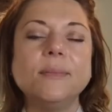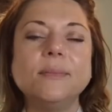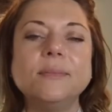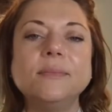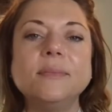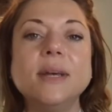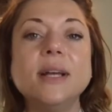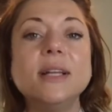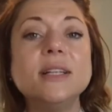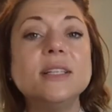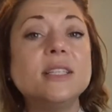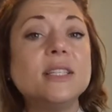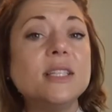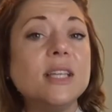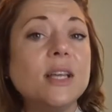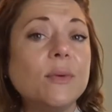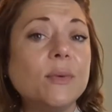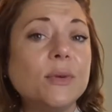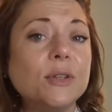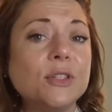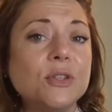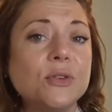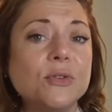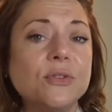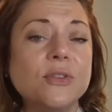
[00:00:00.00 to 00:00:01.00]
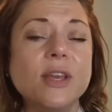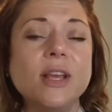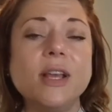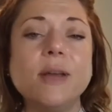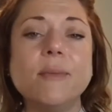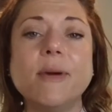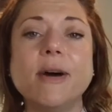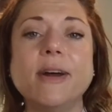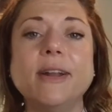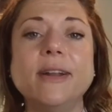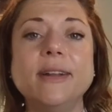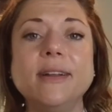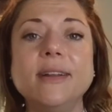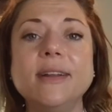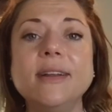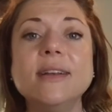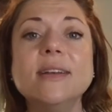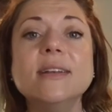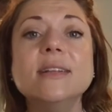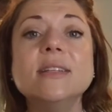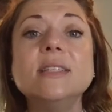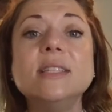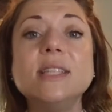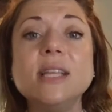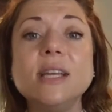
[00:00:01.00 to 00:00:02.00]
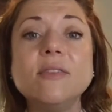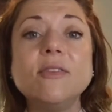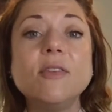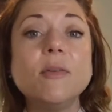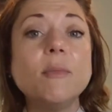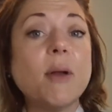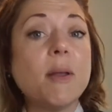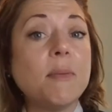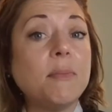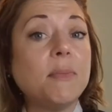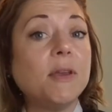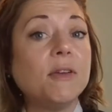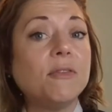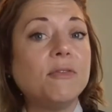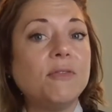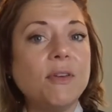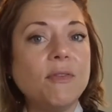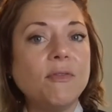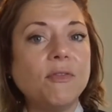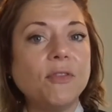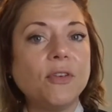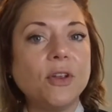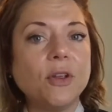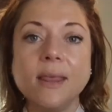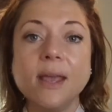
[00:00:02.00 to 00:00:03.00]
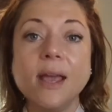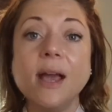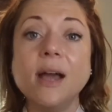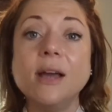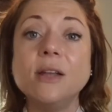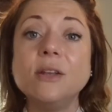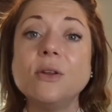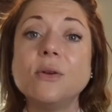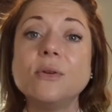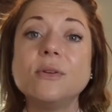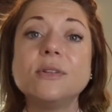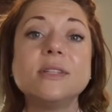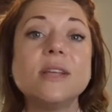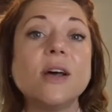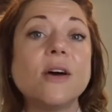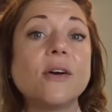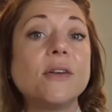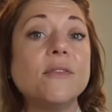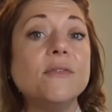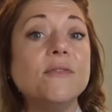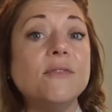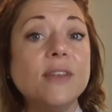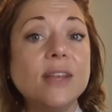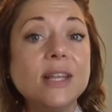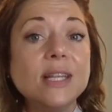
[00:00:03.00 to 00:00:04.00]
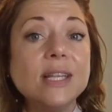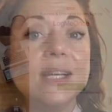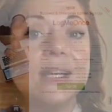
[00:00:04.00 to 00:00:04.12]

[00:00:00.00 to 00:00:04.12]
and see what you think about it. See if it might be a fit for you and notice how convenient